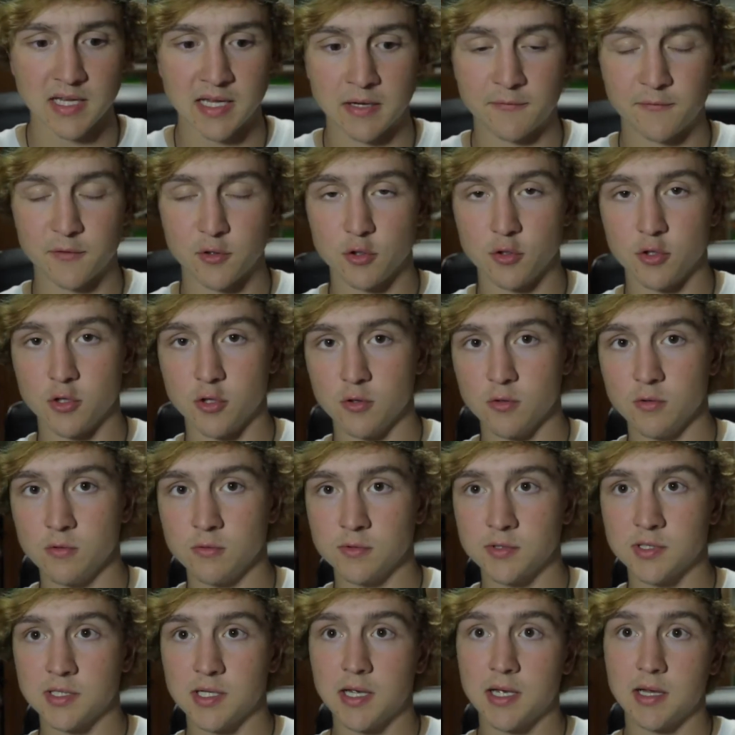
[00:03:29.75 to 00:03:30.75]
if you
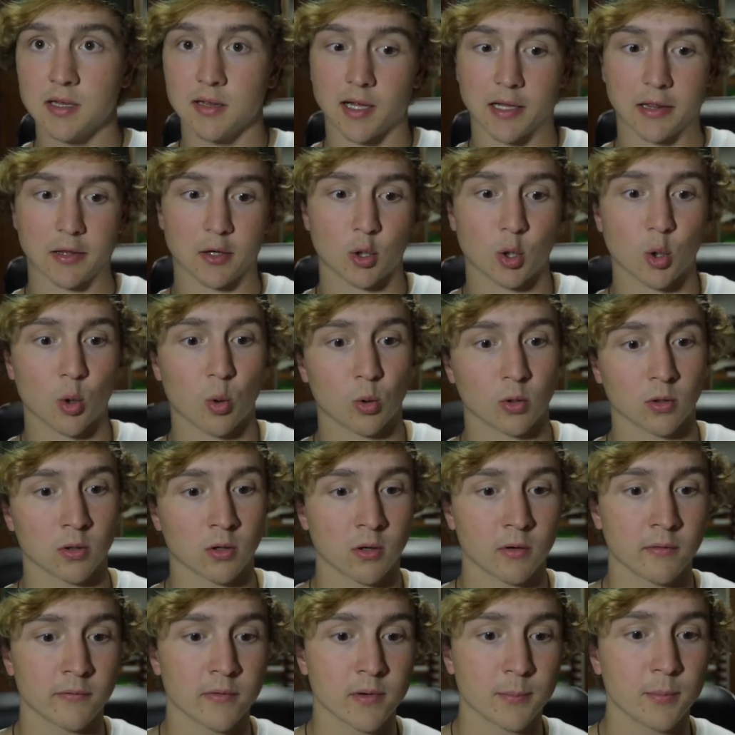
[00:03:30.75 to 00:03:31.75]
use like the corner
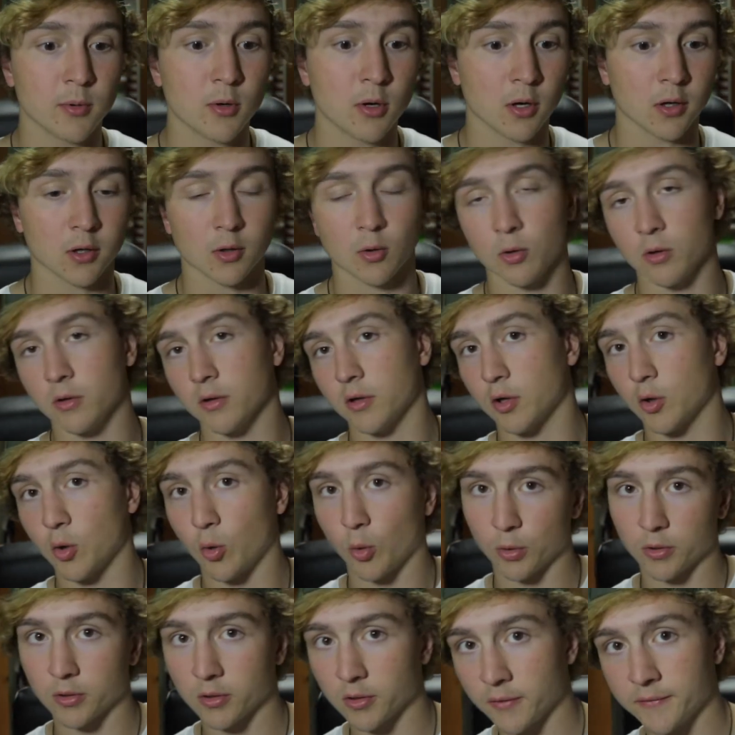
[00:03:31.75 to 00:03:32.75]
of a book or the
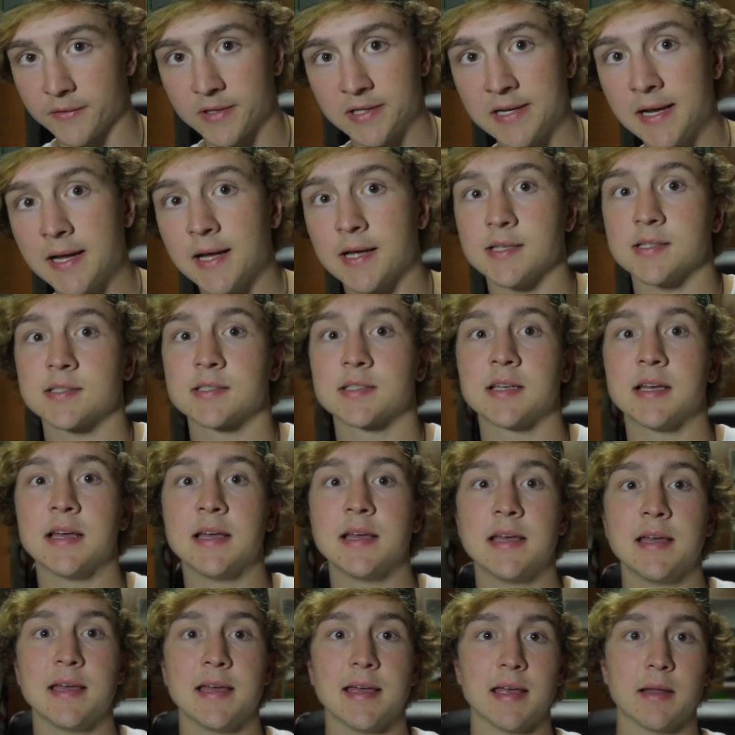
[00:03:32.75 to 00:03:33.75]
corner of a desk
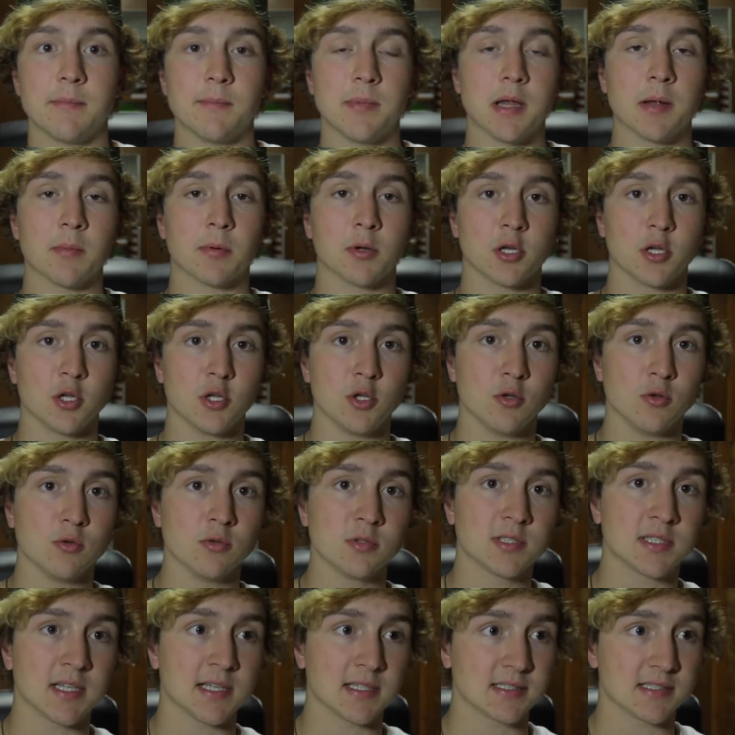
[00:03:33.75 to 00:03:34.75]
and be able to
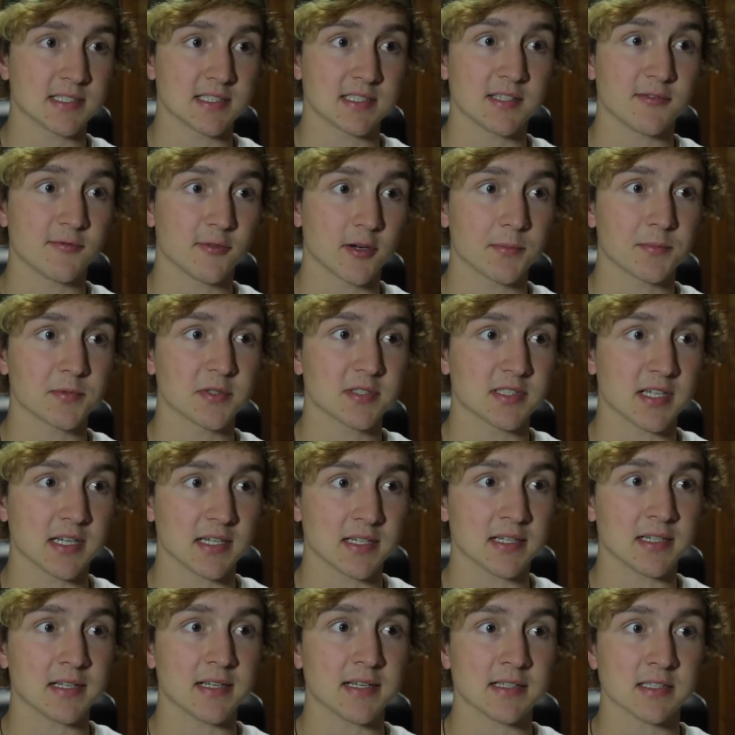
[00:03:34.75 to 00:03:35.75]
use that 60 frames per
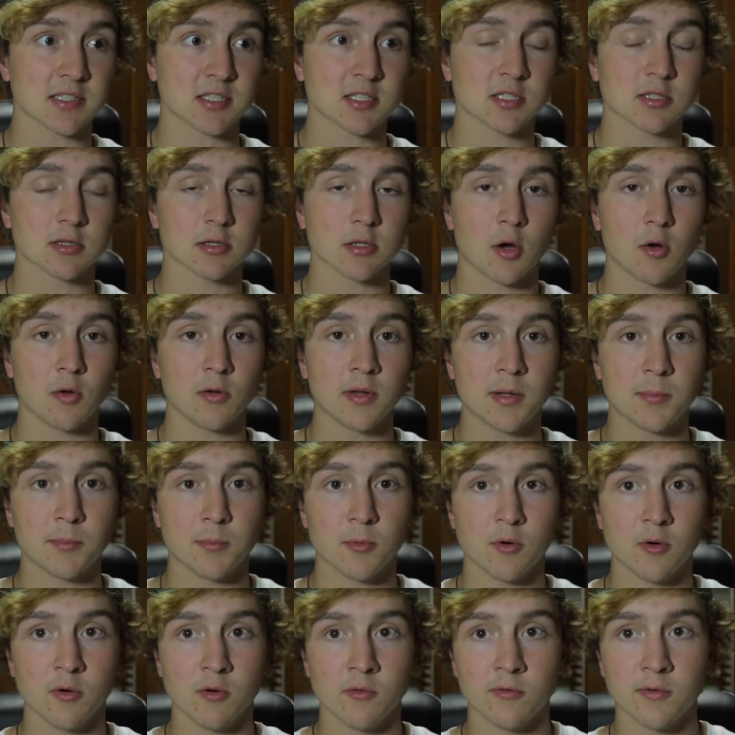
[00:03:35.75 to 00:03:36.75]
second and slowly
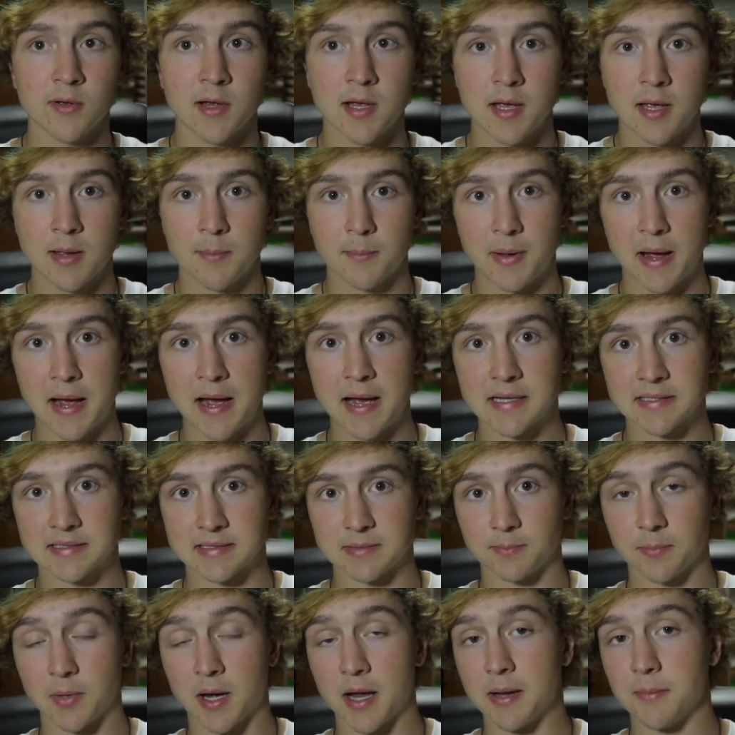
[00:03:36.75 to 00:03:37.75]
move past,
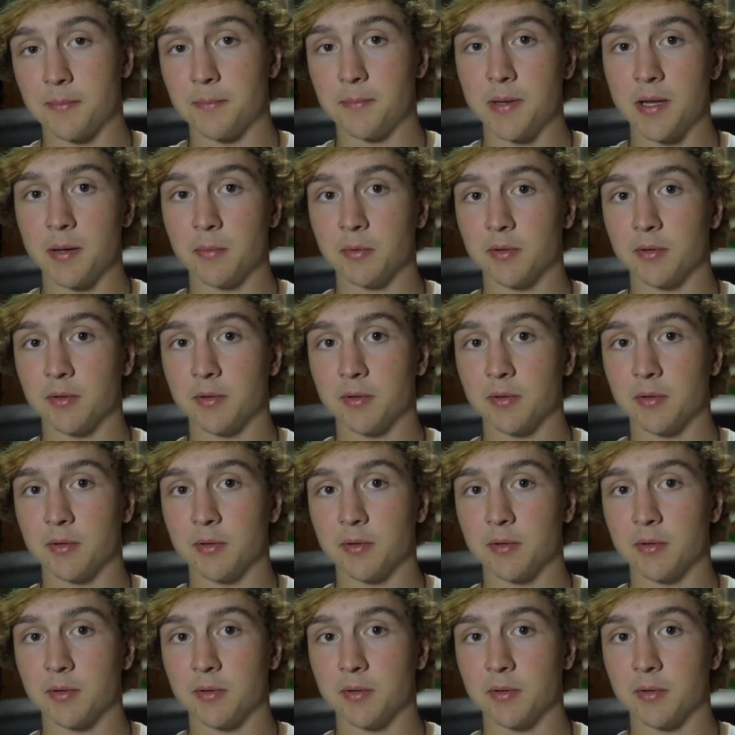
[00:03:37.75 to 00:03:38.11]
and be